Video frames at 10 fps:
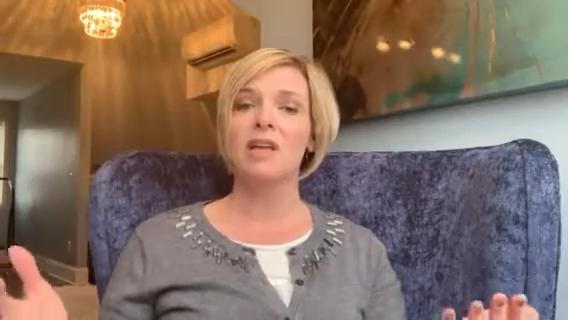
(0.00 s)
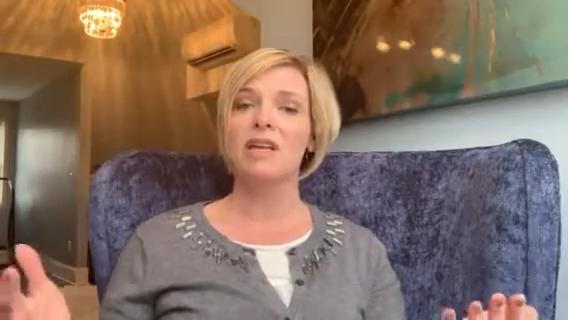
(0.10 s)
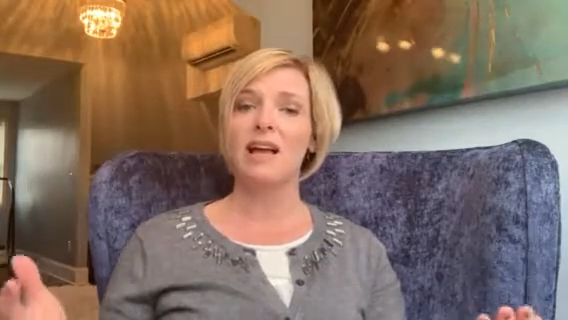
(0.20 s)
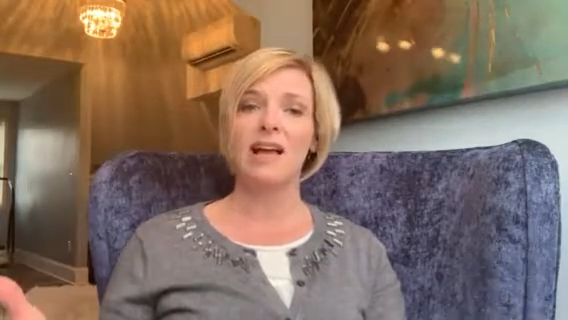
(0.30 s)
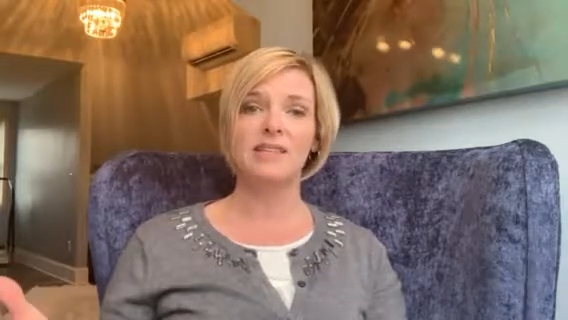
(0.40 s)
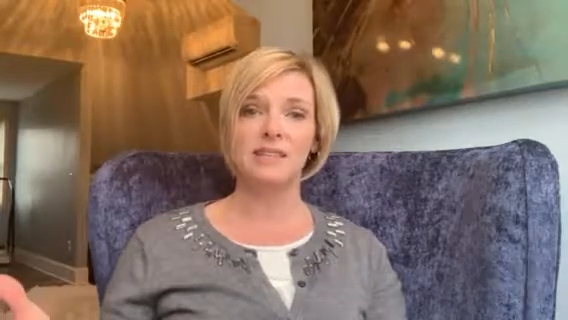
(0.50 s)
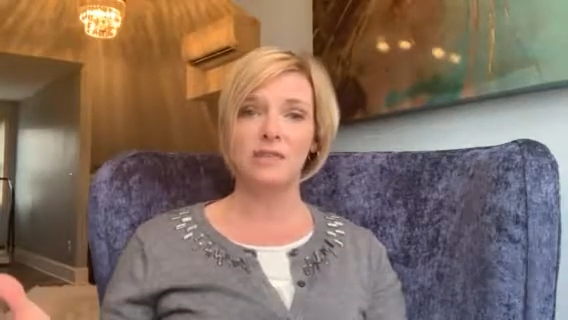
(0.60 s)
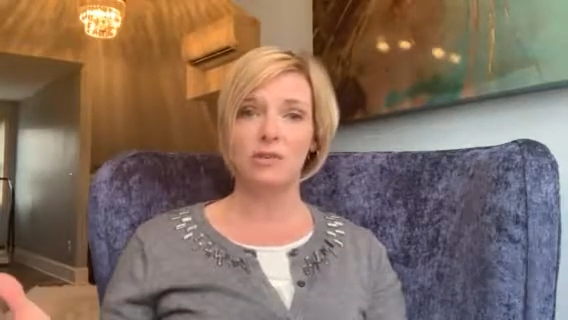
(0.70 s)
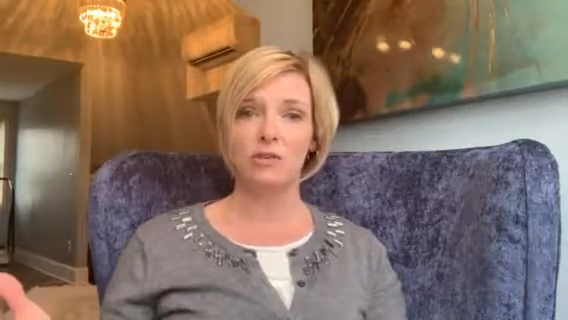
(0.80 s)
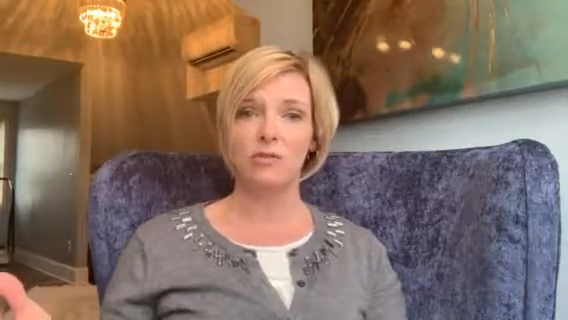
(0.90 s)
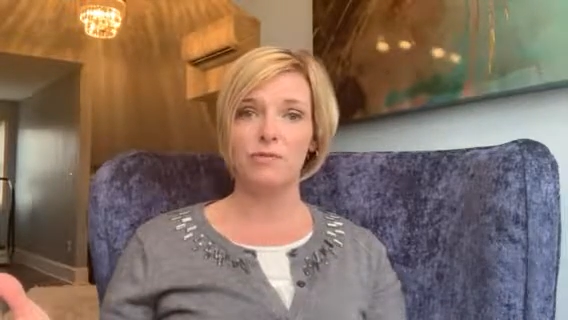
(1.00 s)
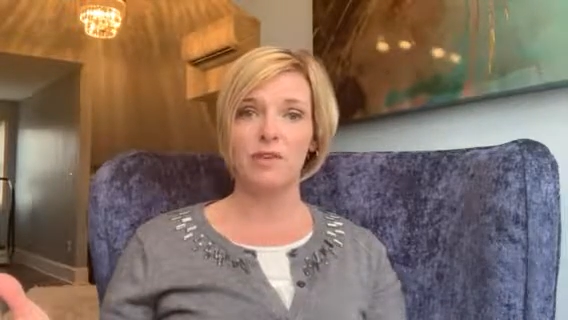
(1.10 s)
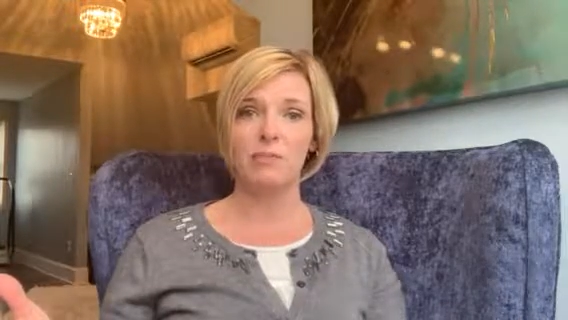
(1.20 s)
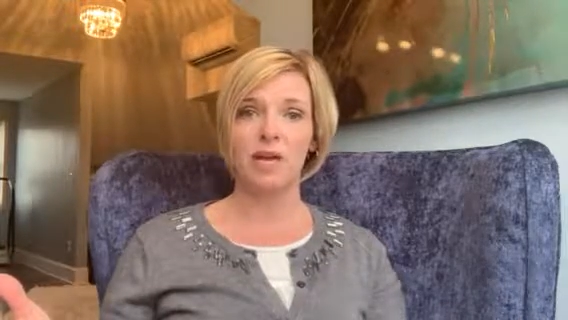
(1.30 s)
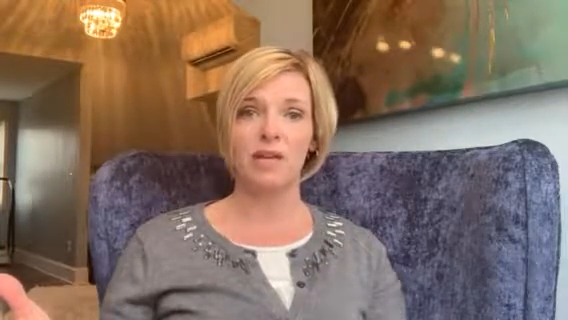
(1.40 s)
And honestly,
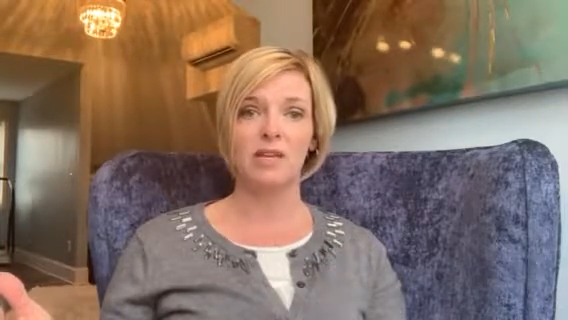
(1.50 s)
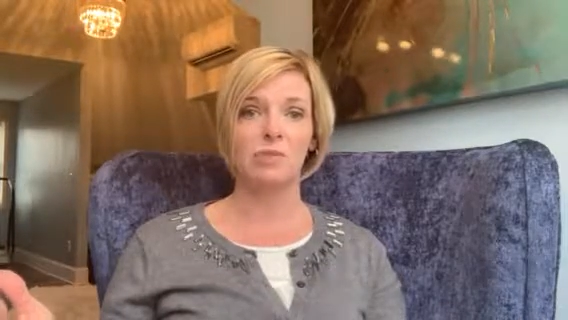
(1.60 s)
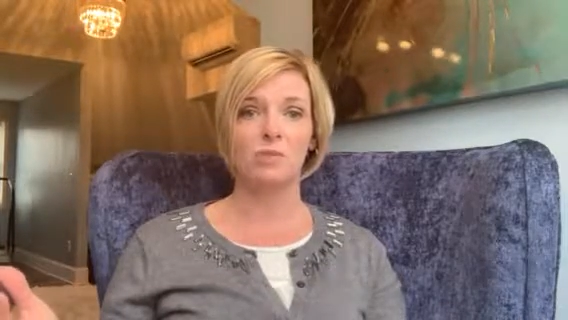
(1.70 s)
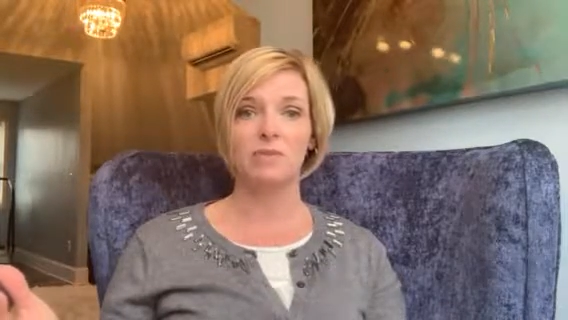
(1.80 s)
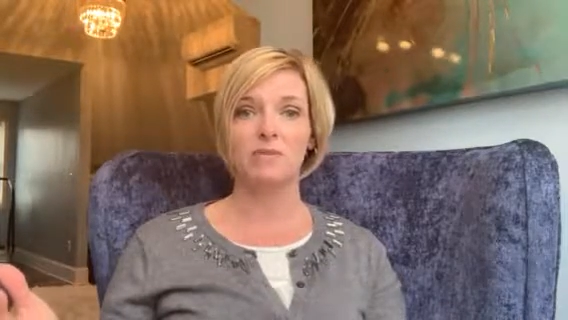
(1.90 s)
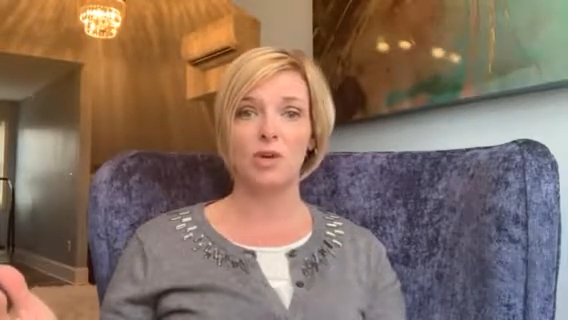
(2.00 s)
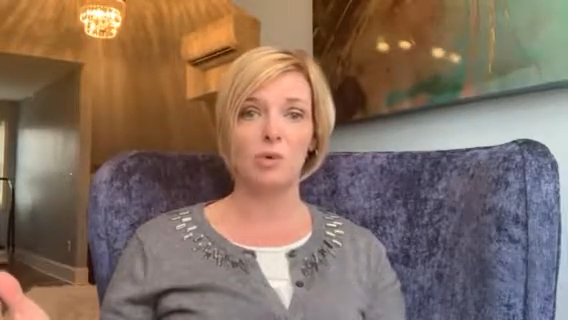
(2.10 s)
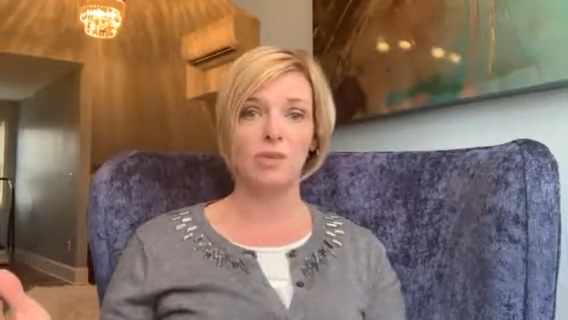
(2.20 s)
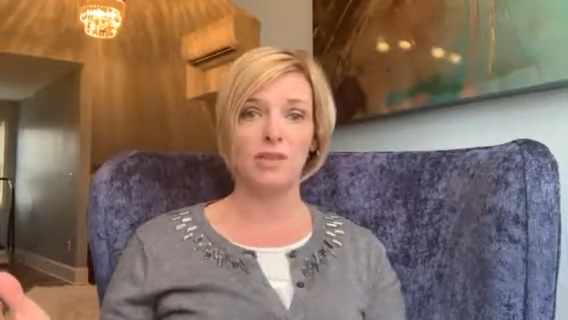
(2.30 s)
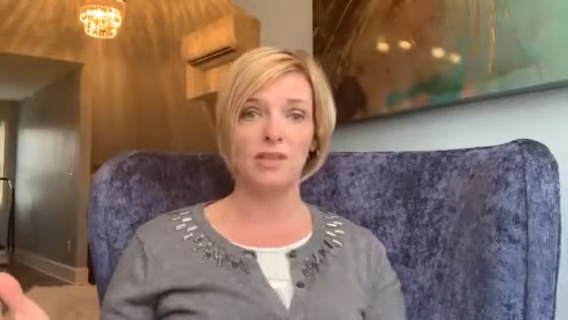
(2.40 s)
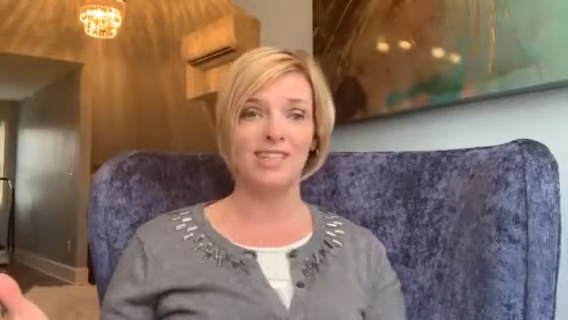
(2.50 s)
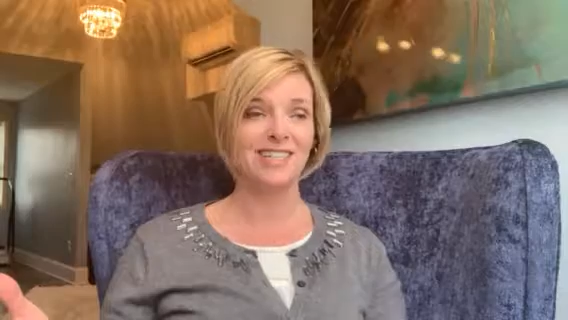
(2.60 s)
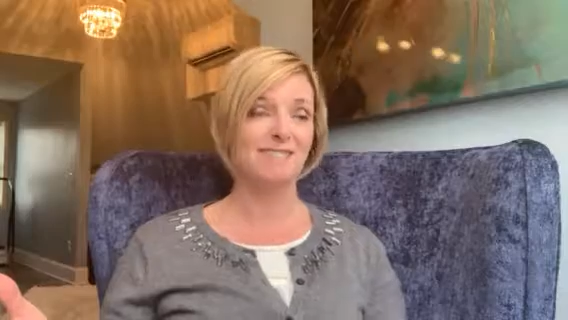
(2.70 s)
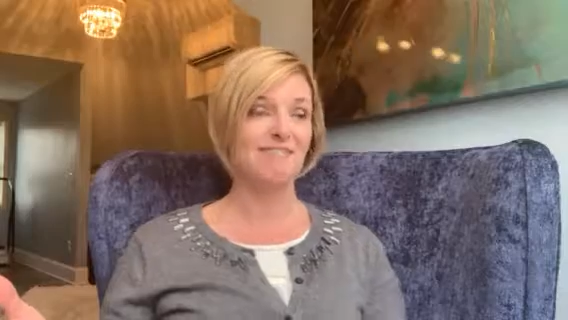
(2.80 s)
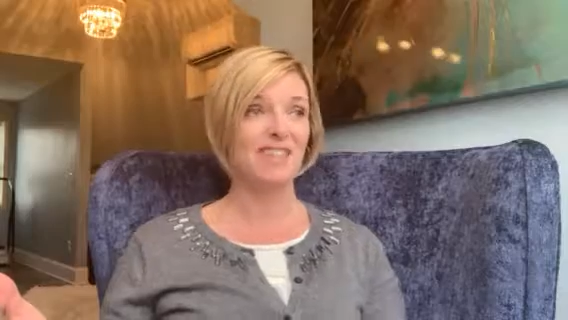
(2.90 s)
neurofeedback is one of the only things